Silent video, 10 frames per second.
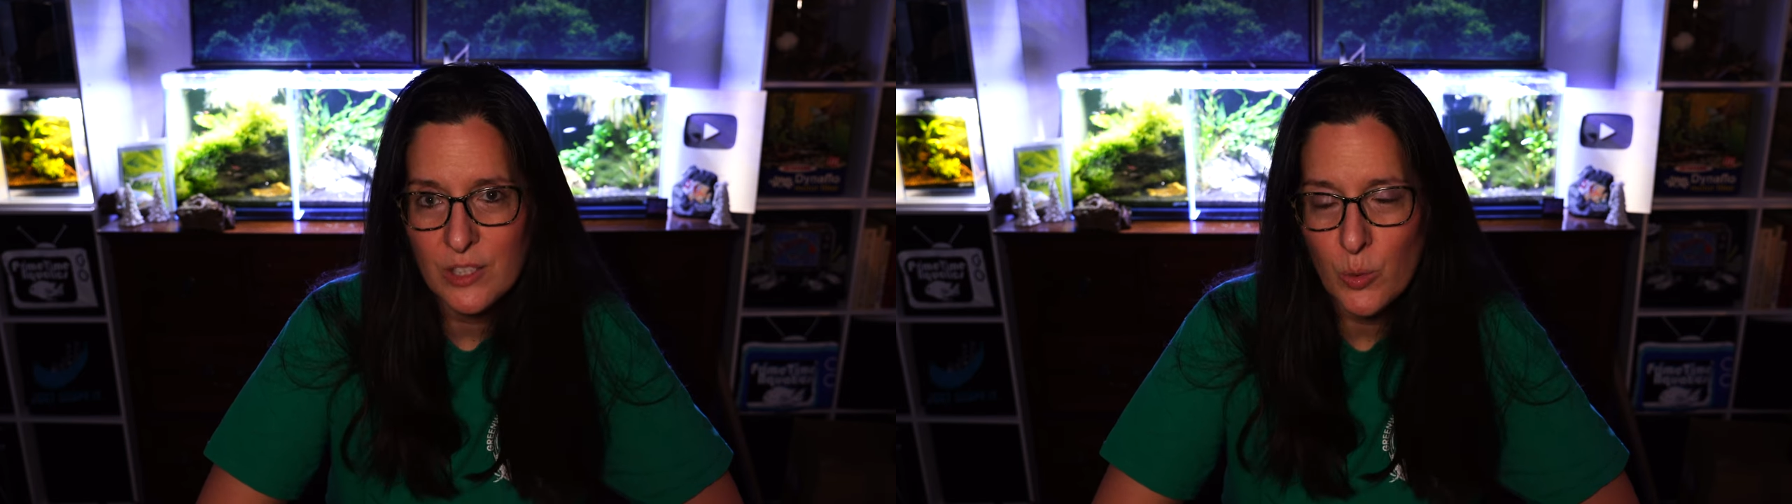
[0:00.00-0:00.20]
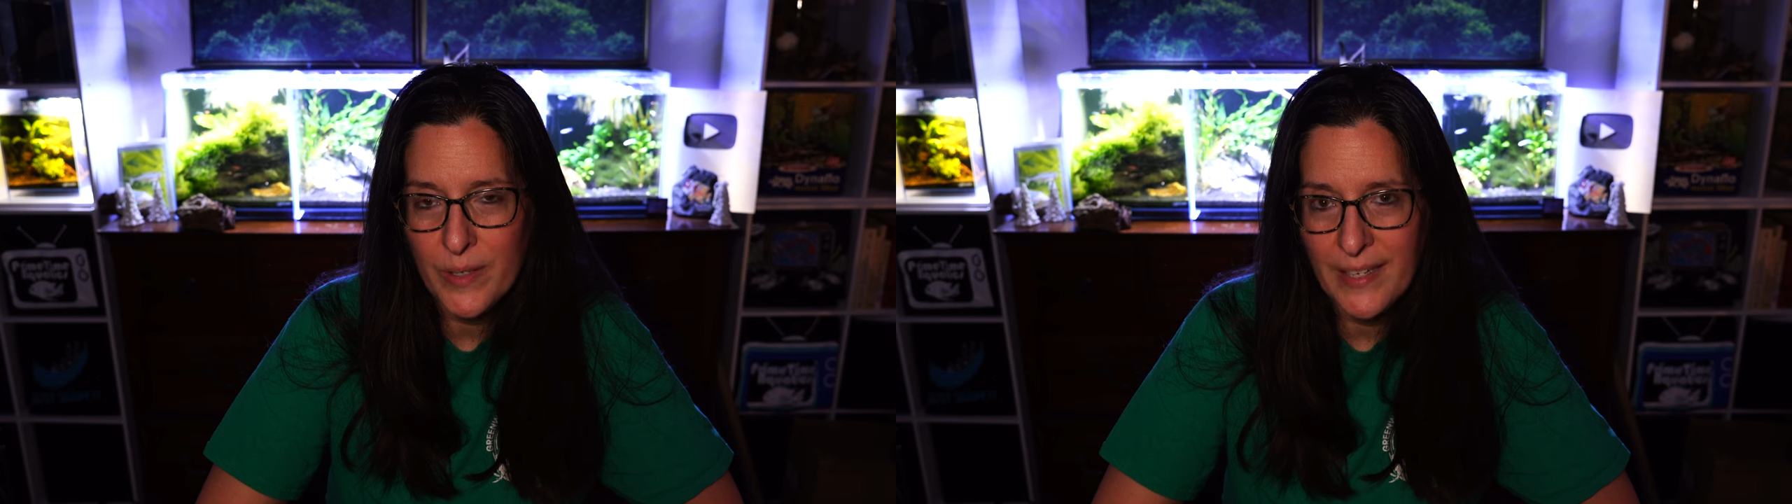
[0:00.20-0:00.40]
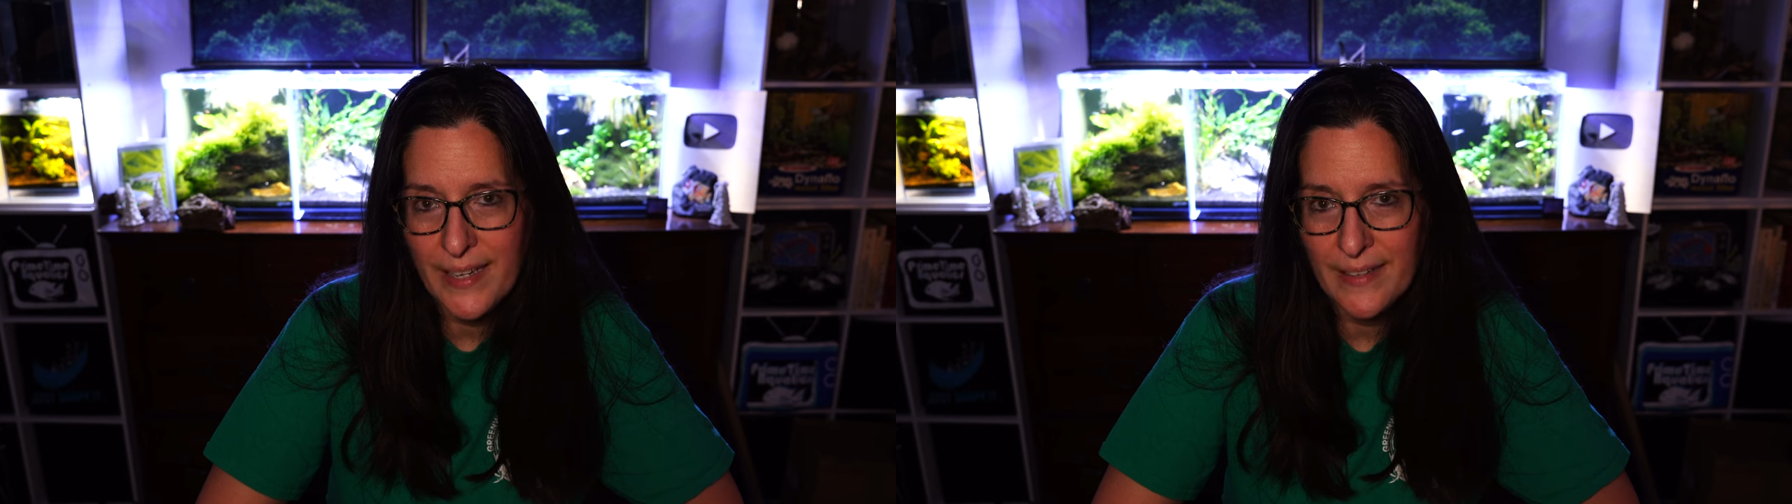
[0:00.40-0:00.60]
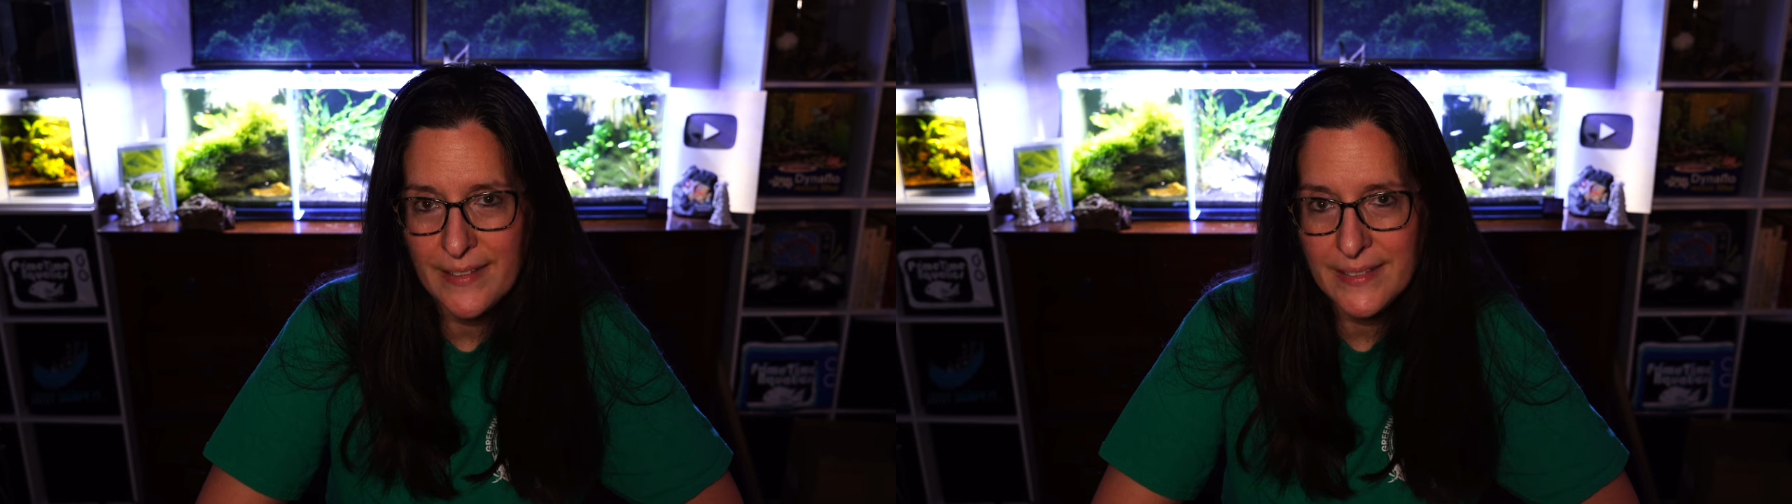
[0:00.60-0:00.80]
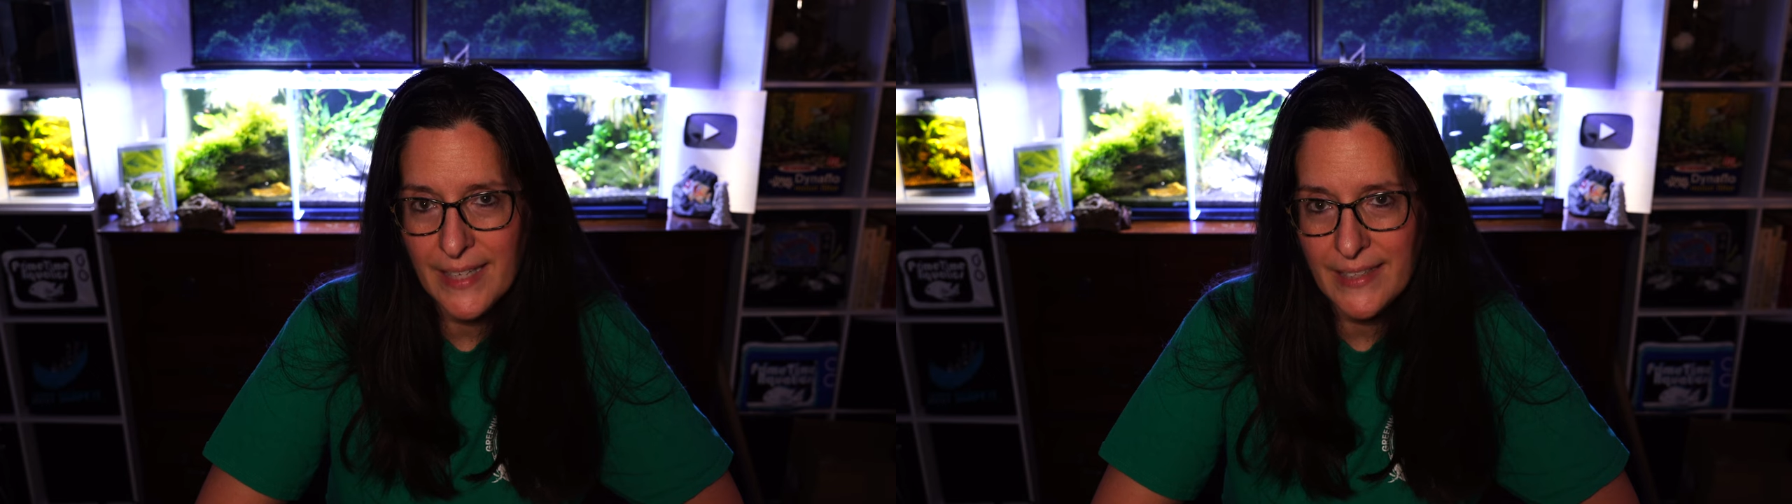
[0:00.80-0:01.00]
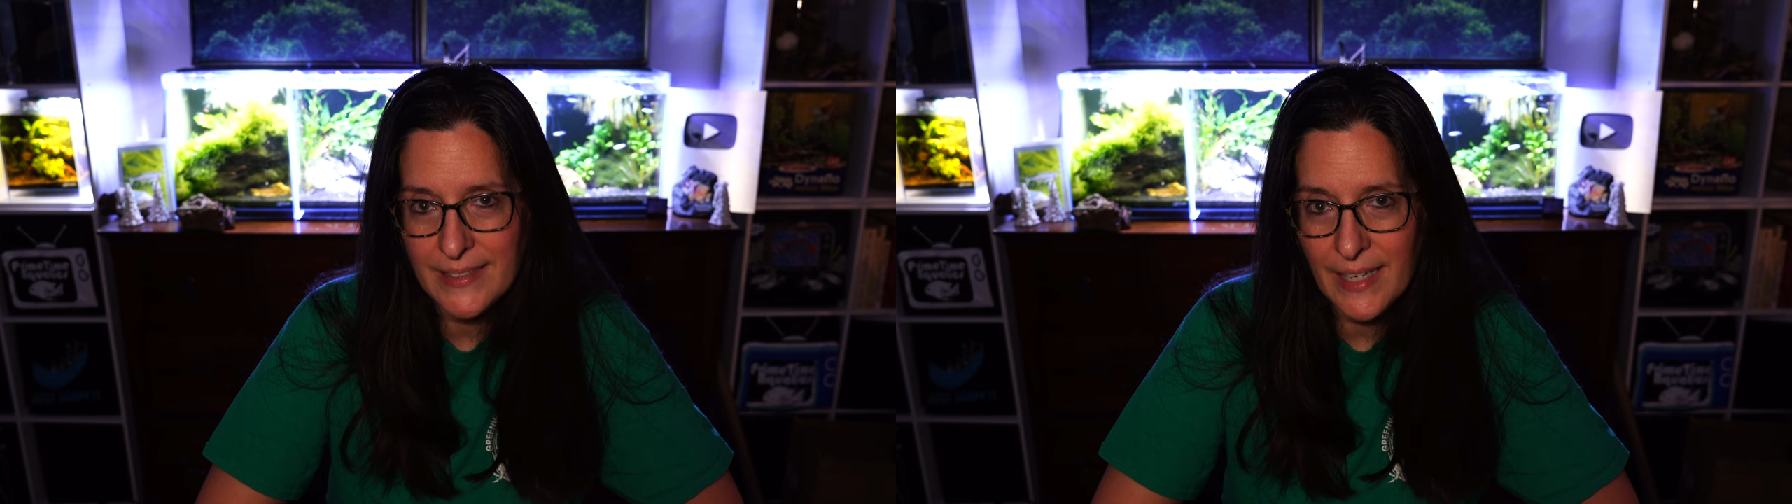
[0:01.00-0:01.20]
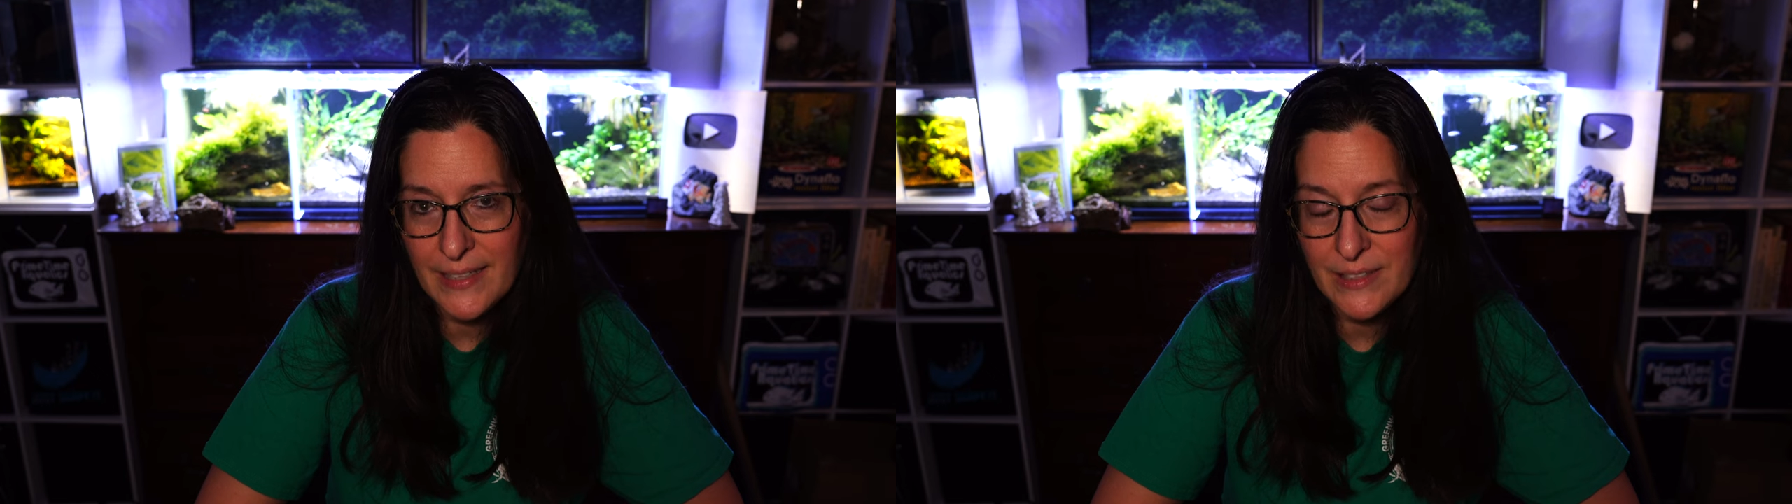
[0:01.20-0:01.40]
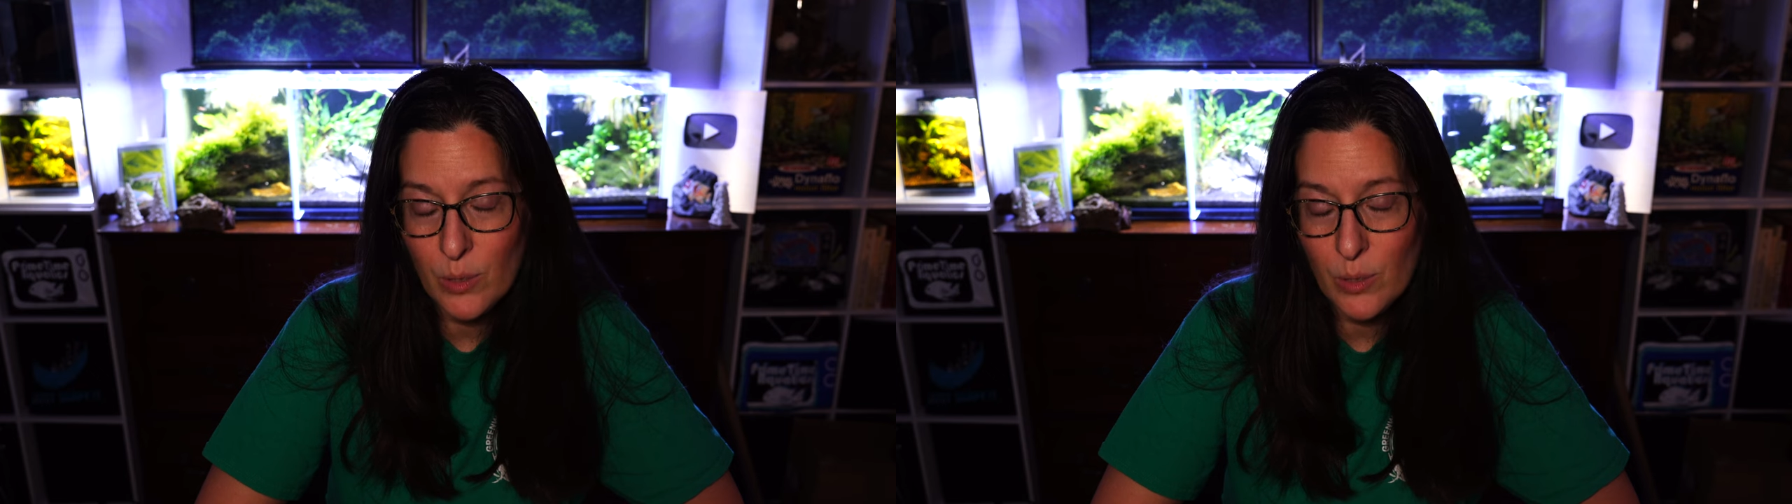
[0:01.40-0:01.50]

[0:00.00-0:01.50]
20-gallon tank size.